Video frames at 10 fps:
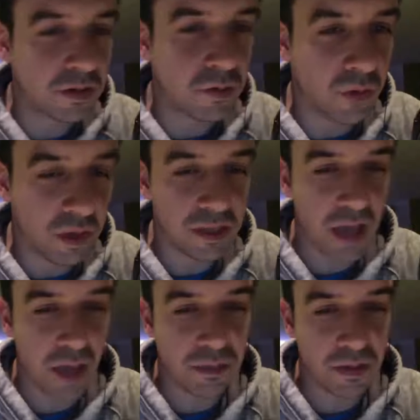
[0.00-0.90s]
Untapped,
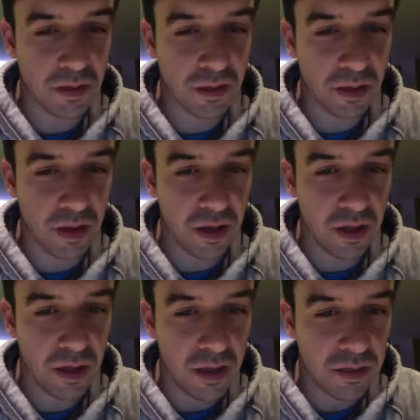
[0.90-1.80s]

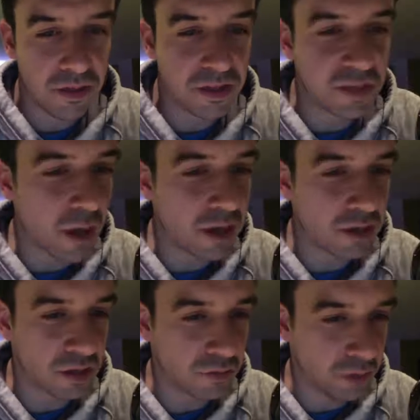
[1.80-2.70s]
this might just
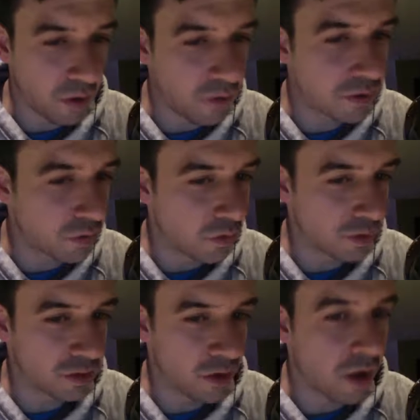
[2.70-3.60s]
blow the doors
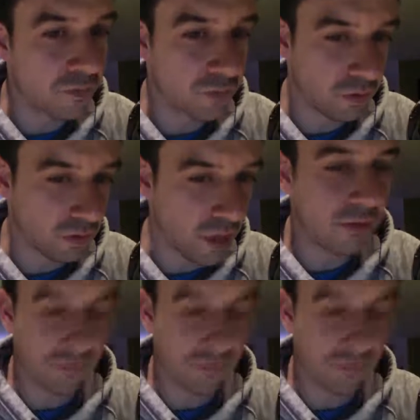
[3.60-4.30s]
off of your life.